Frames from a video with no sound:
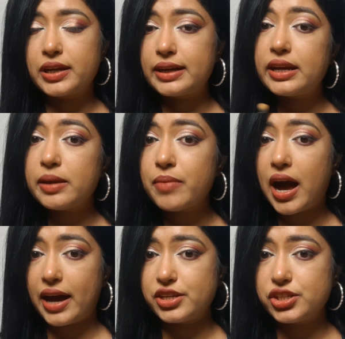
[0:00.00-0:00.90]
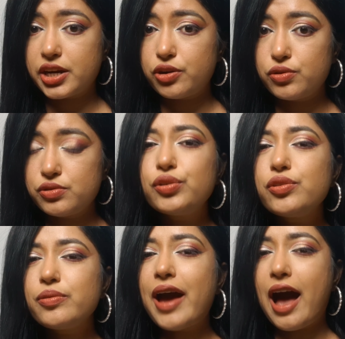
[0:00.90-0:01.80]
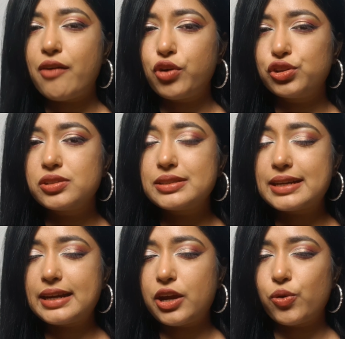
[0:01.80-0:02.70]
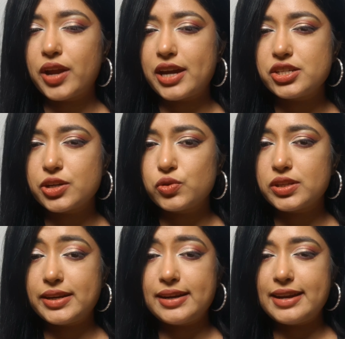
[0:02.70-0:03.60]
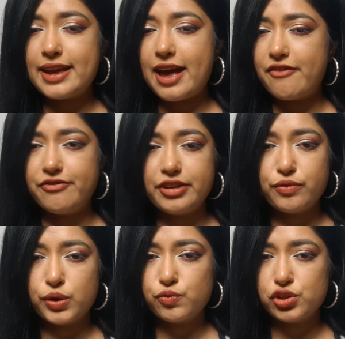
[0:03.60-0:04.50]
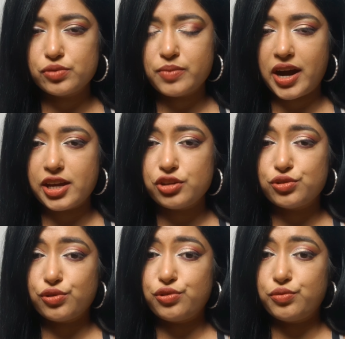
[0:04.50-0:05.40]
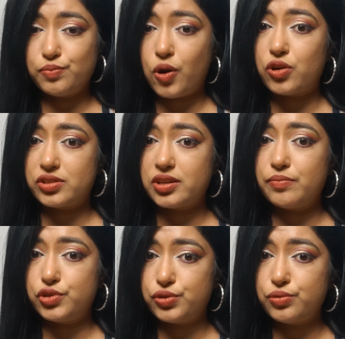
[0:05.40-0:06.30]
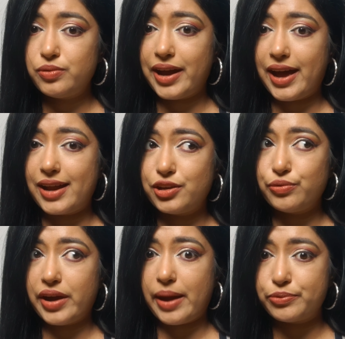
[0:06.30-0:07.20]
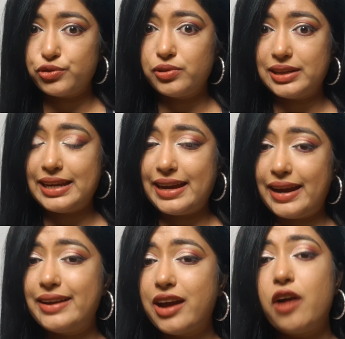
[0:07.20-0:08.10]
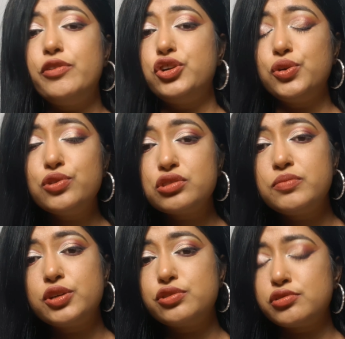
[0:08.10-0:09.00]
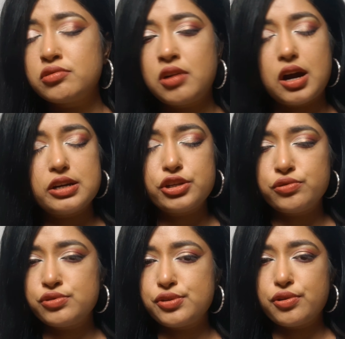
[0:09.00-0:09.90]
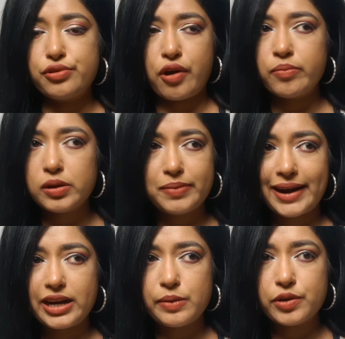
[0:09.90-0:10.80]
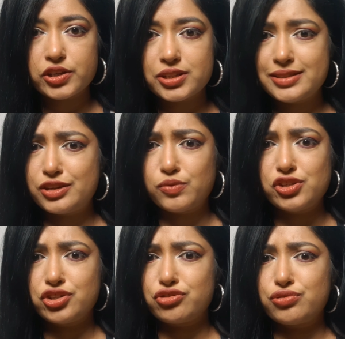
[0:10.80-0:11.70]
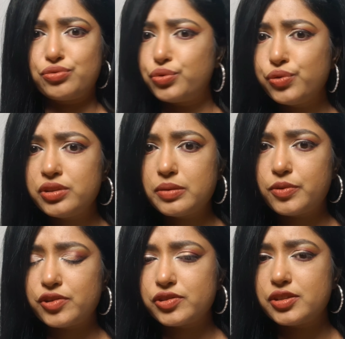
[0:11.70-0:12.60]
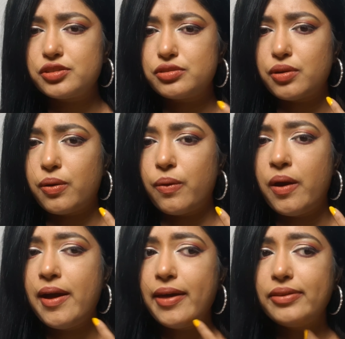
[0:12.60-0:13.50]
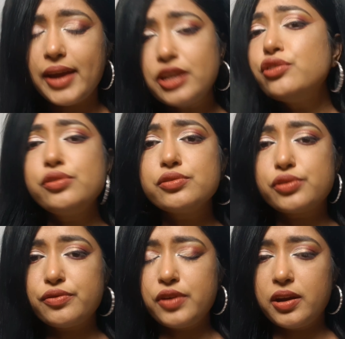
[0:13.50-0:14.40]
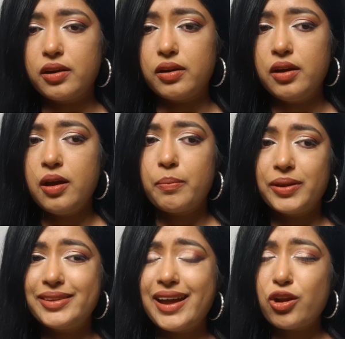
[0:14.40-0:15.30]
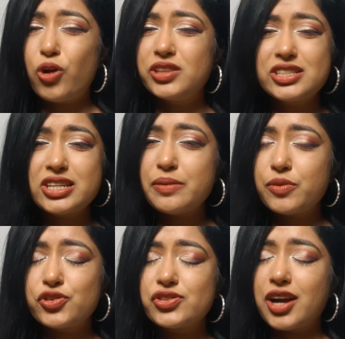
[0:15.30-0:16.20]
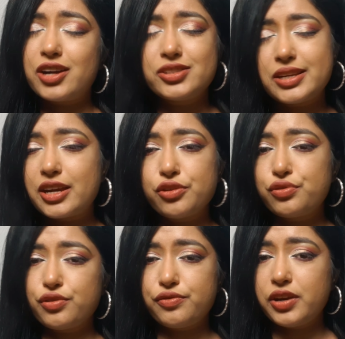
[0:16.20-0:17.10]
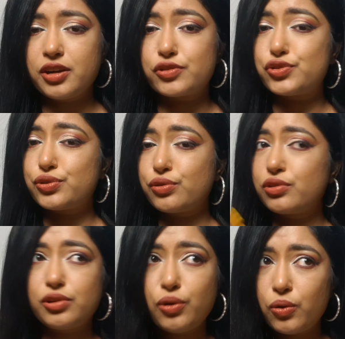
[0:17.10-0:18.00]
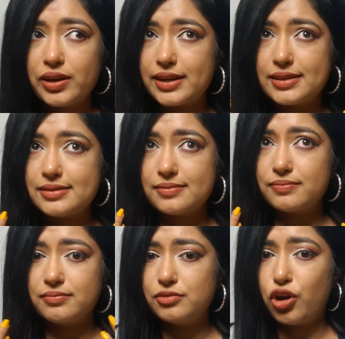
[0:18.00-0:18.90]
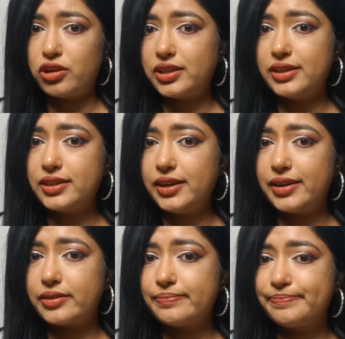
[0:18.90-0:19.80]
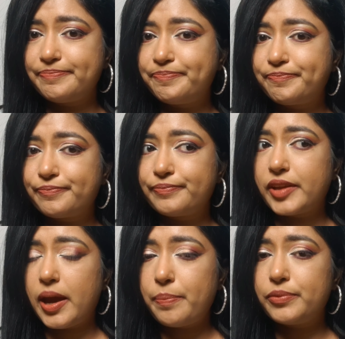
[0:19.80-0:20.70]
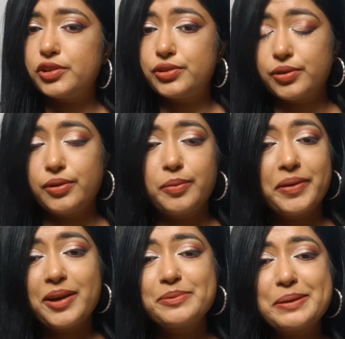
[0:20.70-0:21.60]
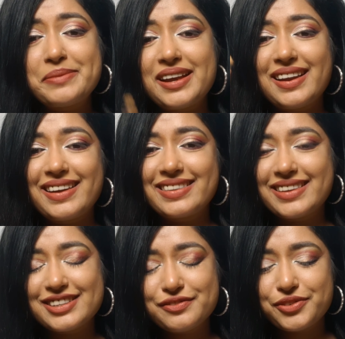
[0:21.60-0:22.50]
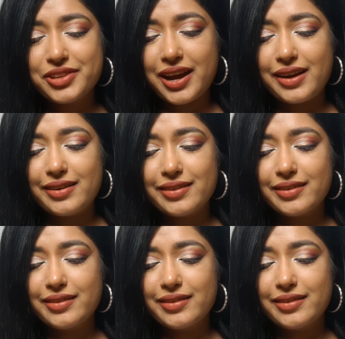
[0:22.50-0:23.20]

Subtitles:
cream eyeshadows. You know, you have all this crayon eyeshadow, suddenly everyone was buying, so you bought some too, and you absolutely hate how it looks because you can't use your normal blending brushes. It will just ruin the brushes. So then you use your finger, but then all the shimmers are sticking to your fingers, so look is not that great. Yep, so pick up something like this for that.